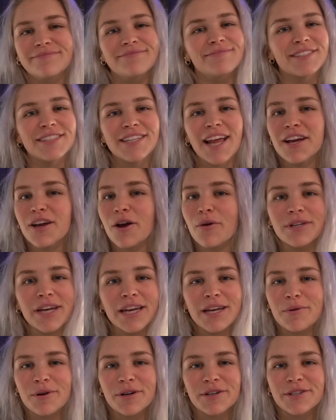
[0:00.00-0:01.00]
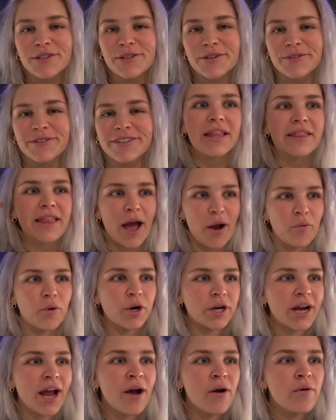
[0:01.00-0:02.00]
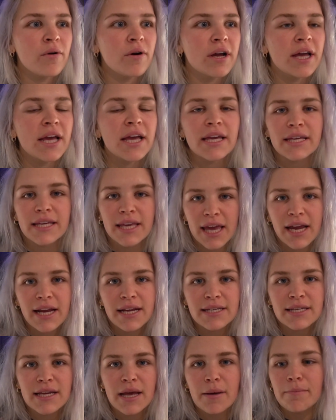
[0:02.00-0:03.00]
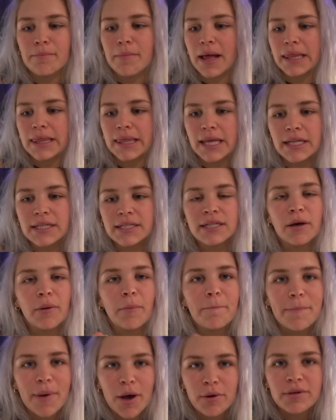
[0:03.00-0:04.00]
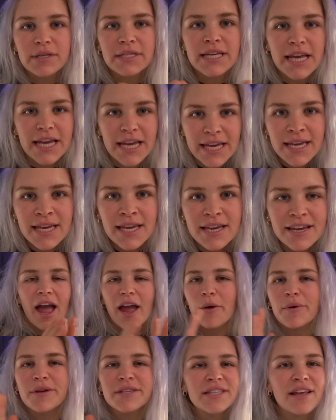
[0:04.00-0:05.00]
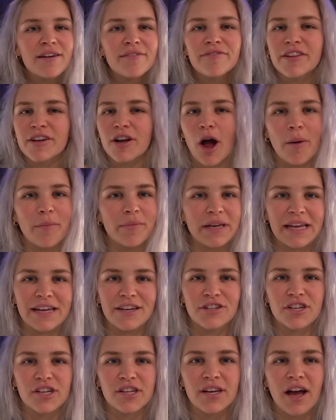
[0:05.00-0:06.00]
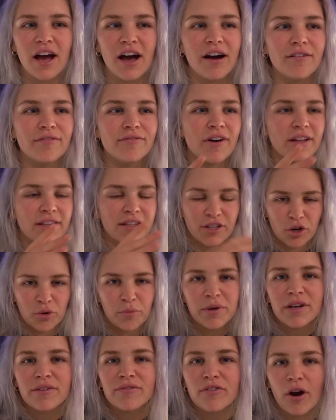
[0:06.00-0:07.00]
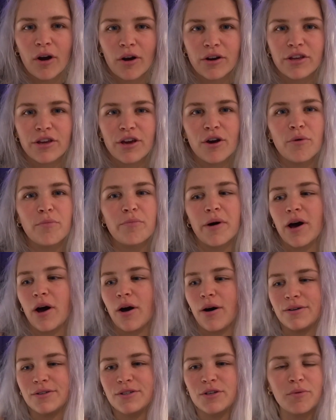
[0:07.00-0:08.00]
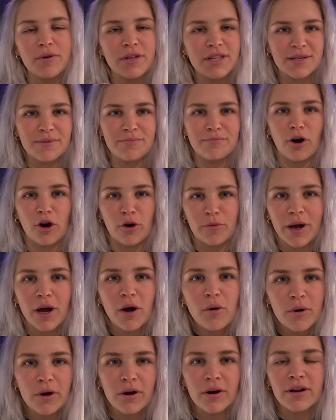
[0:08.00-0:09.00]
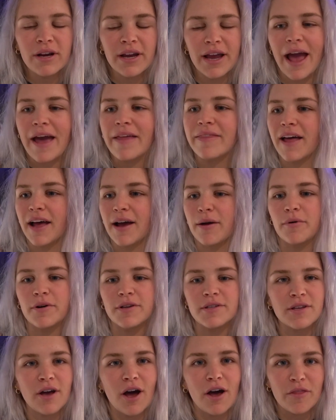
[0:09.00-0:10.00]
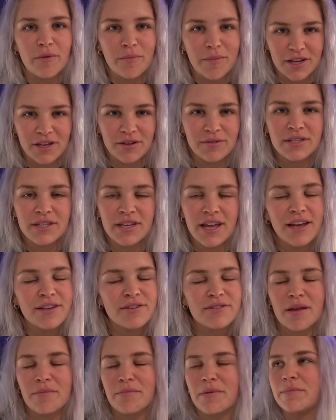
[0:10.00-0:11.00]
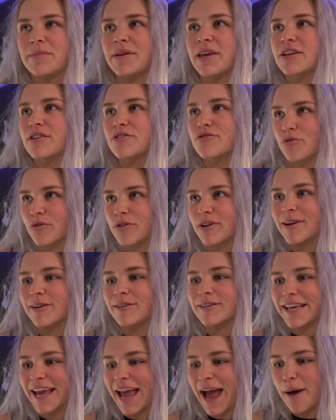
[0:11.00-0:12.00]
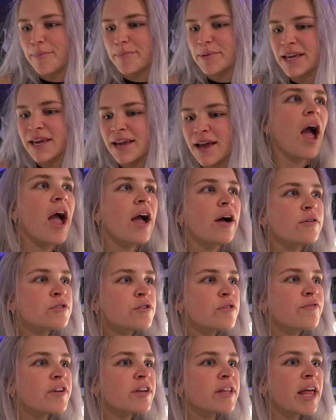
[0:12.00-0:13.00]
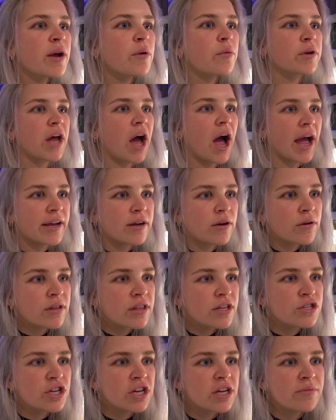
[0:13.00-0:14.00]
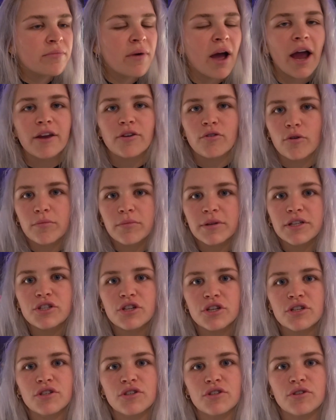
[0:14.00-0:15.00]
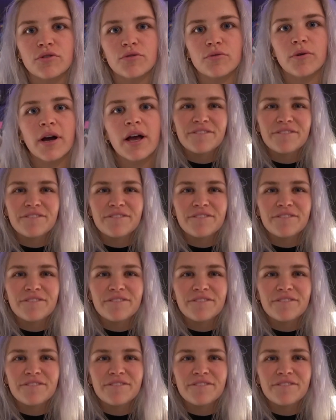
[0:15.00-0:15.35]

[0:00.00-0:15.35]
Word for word: It's not going anywhere soon. That workout kicked my little booty. I always love the combination of a little bit of cardio, but also with some barbell work, and that was on the menu today, so that made me extraordinarily happy. I also feel like when I go to the gym, I normally just do